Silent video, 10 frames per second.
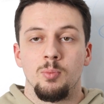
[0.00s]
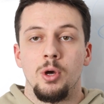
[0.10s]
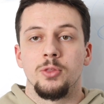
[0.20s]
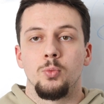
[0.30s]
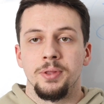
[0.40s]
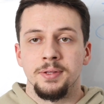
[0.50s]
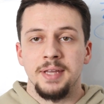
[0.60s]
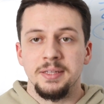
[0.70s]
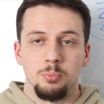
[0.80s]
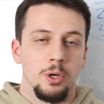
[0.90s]
per month, within
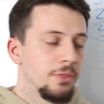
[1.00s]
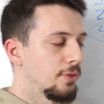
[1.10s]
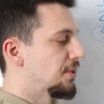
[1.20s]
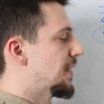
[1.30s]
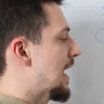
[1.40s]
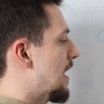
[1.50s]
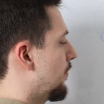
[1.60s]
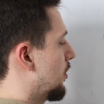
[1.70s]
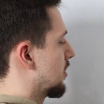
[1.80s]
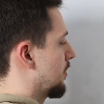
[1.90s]
that month, they
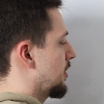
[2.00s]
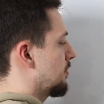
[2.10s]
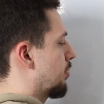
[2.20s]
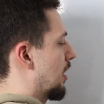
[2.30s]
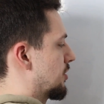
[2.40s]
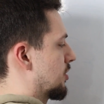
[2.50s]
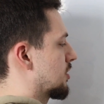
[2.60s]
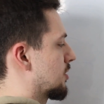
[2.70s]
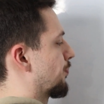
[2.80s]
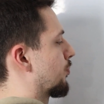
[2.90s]
have unlimited
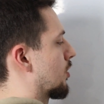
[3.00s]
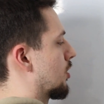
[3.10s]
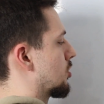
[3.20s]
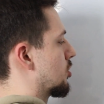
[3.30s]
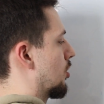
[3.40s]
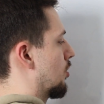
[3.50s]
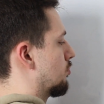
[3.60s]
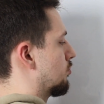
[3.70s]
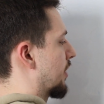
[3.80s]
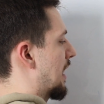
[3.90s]
projects.
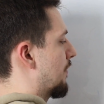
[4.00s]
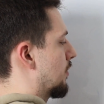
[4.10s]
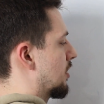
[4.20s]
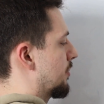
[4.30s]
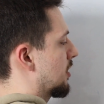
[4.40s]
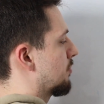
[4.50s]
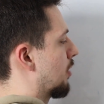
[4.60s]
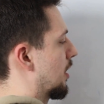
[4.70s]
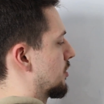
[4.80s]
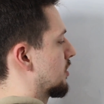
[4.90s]
So they have unlimited
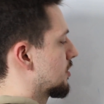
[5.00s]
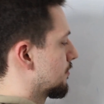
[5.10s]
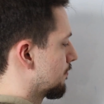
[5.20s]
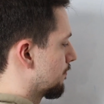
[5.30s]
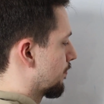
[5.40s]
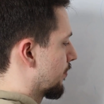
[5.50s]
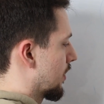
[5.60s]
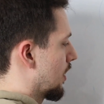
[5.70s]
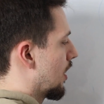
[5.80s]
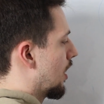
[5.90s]
projects,
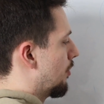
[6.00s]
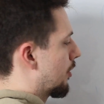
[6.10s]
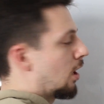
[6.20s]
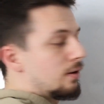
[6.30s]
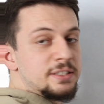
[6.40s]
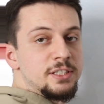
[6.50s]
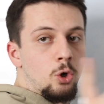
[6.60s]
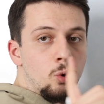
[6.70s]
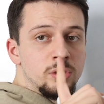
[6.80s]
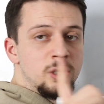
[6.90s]
but obviously
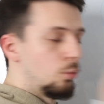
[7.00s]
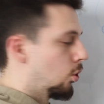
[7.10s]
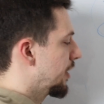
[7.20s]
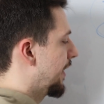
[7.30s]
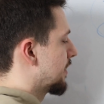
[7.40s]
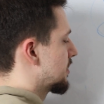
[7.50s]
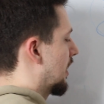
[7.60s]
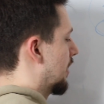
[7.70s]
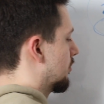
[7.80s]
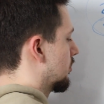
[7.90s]
only one at a
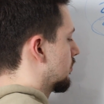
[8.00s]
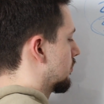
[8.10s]
time.